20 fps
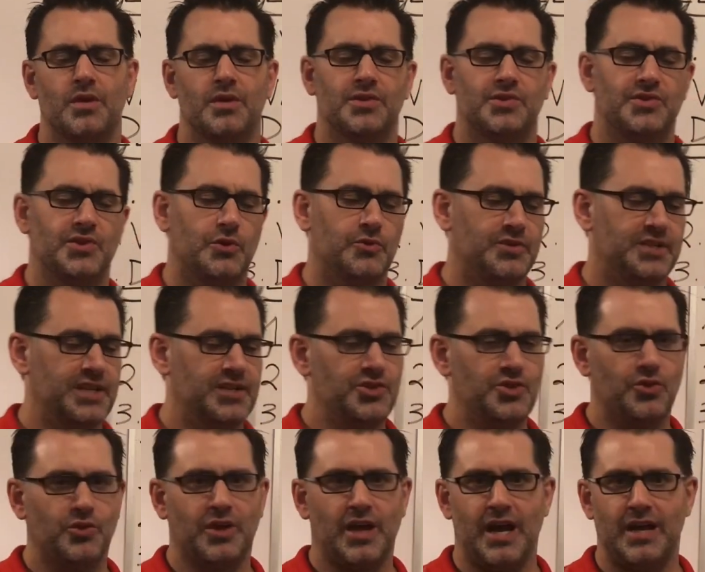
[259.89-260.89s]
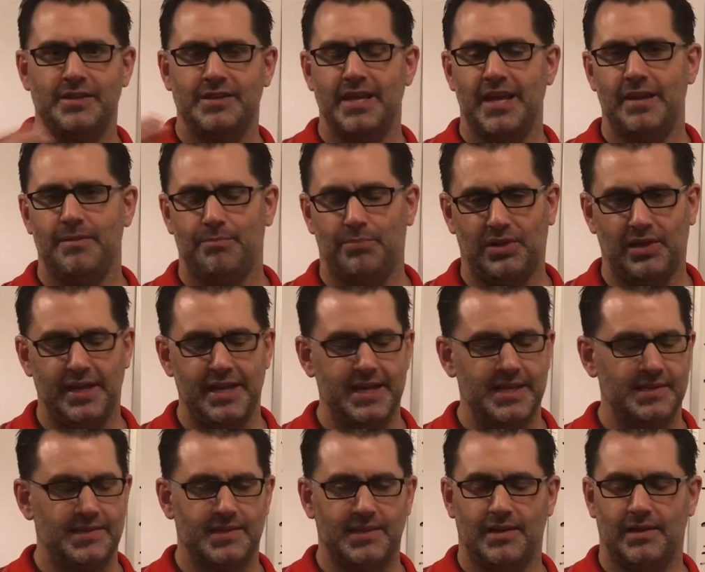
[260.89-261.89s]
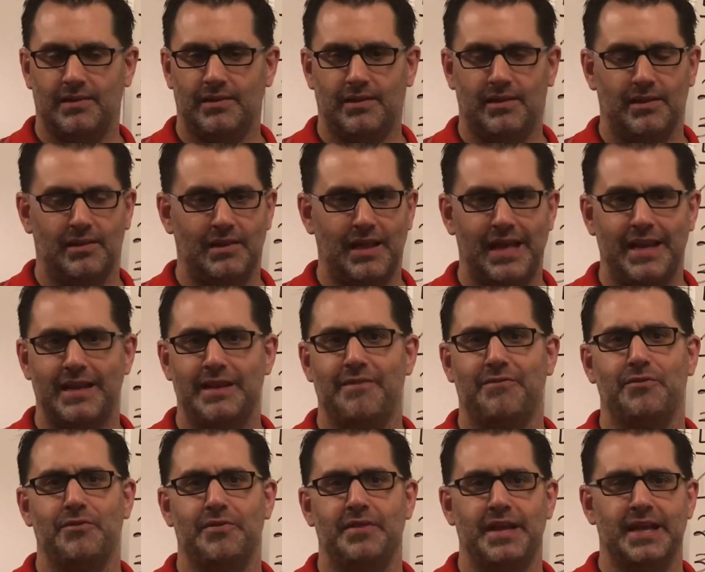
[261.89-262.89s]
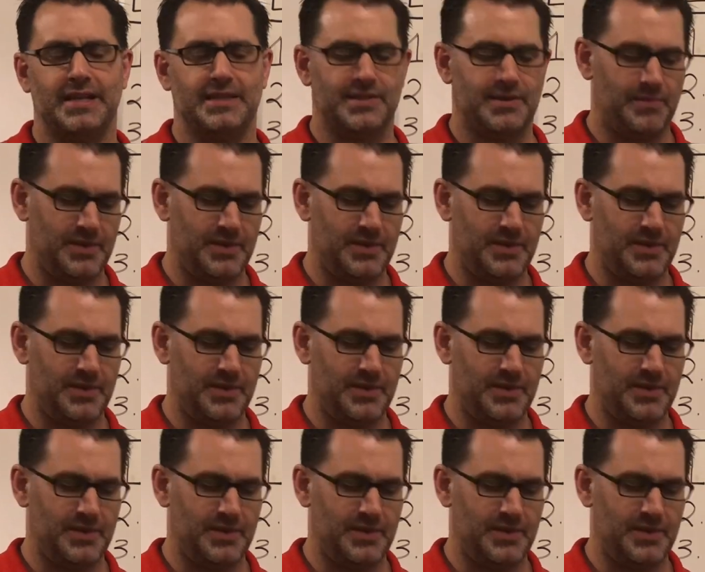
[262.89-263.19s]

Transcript: So digital content plays a lot of different things.